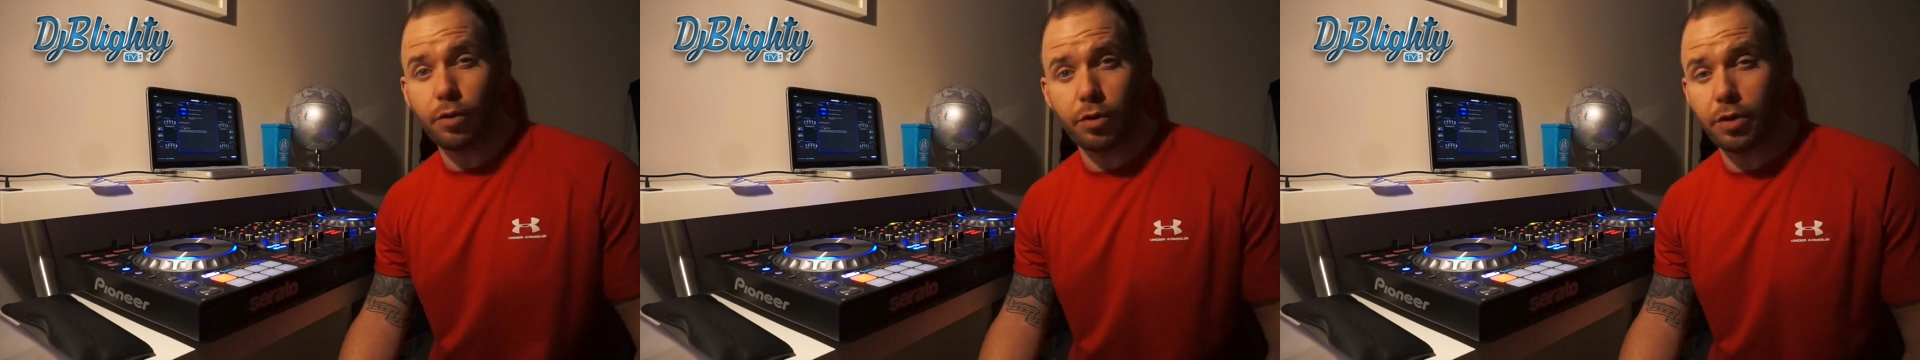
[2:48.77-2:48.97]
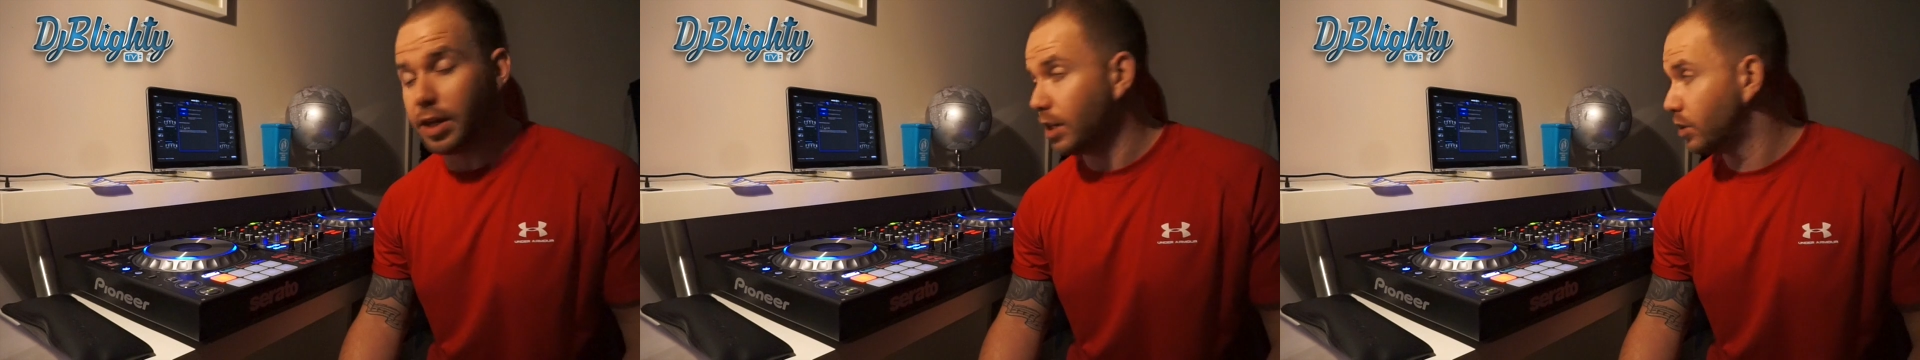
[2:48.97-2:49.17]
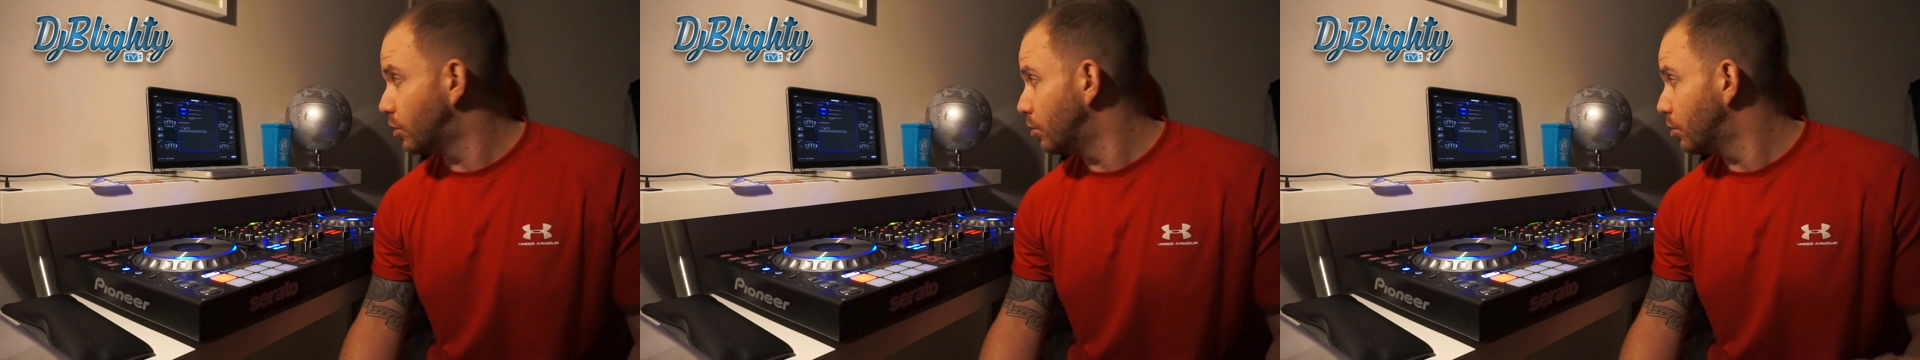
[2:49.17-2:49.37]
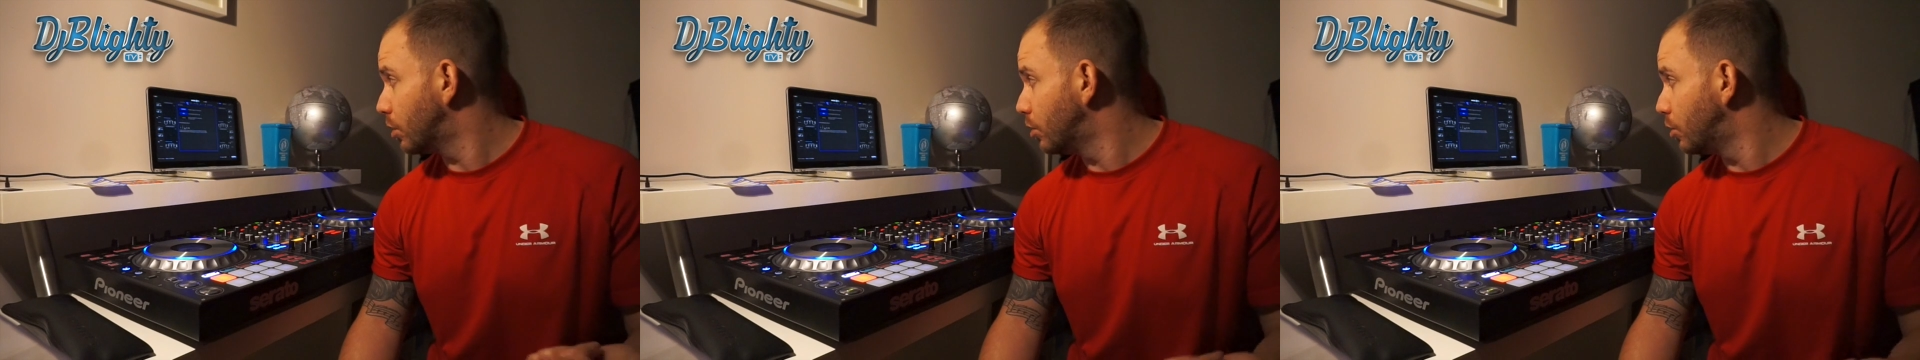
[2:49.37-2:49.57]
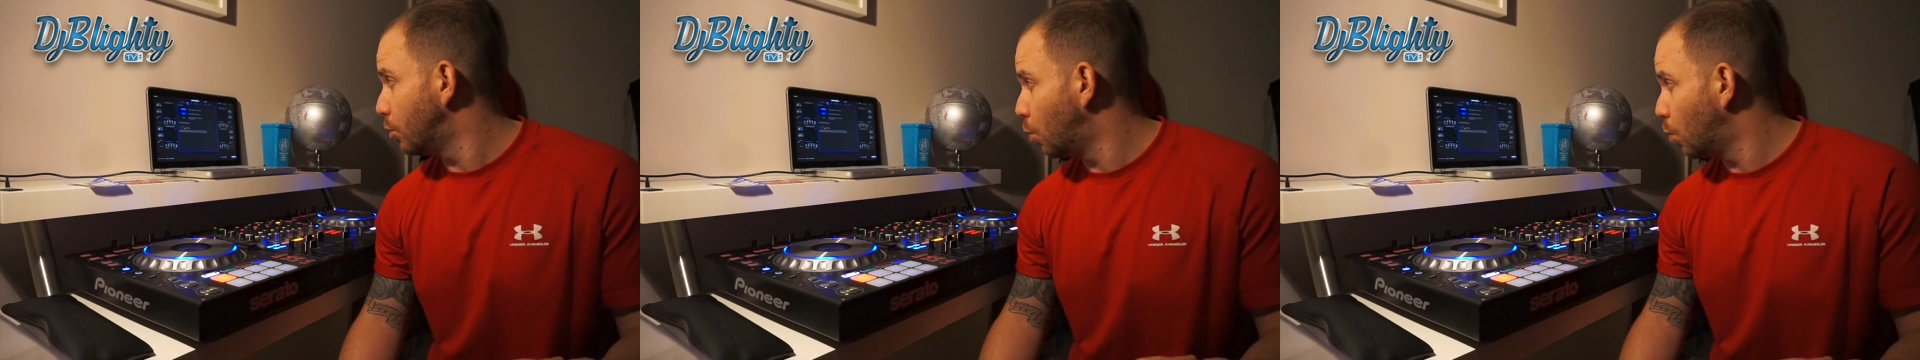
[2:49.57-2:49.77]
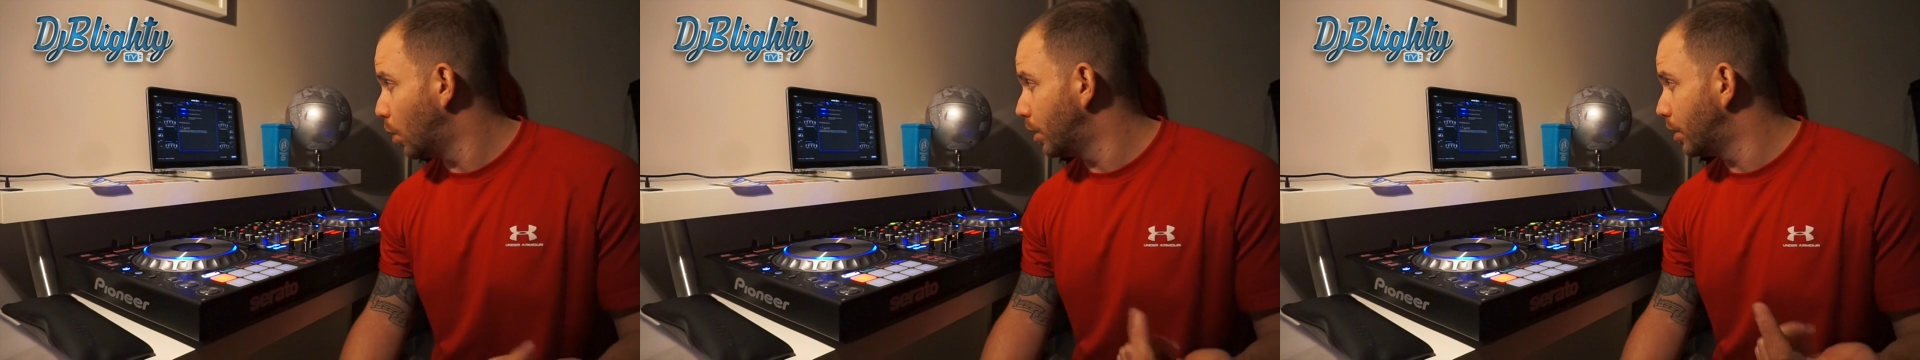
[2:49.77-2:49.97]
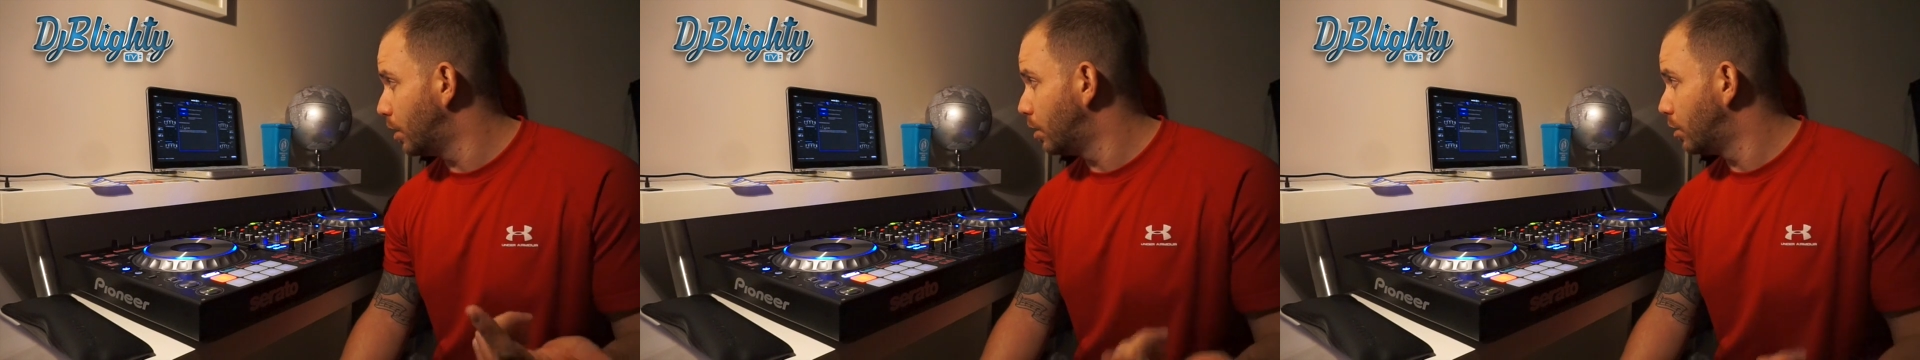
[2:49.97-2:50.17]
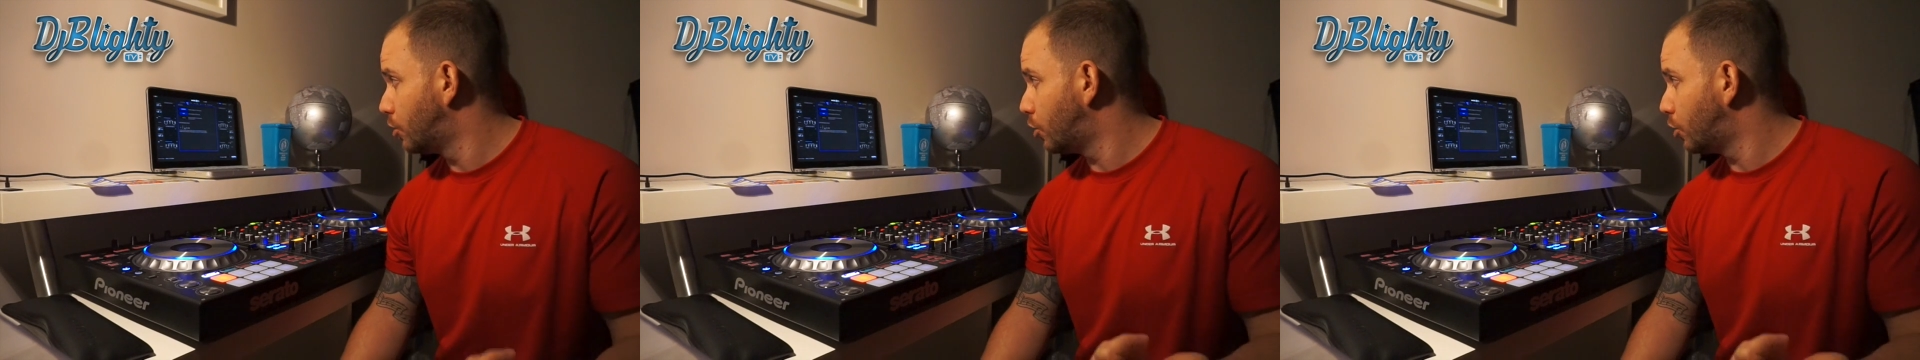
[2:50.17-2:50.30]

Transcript: on this, so you can do 1,